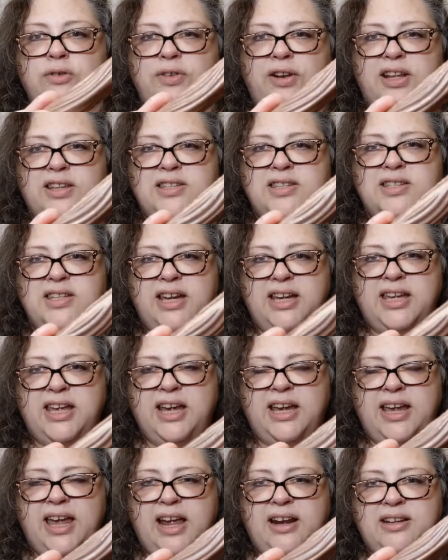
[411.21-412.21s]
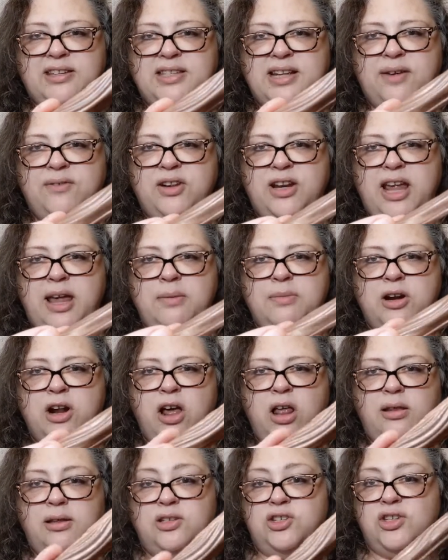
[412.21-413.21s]
It doesn't say Kit Kat. doesn't have a name at
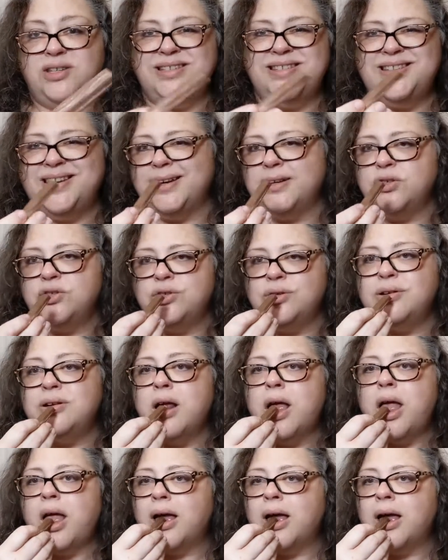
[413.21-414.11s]
all. It's just texture.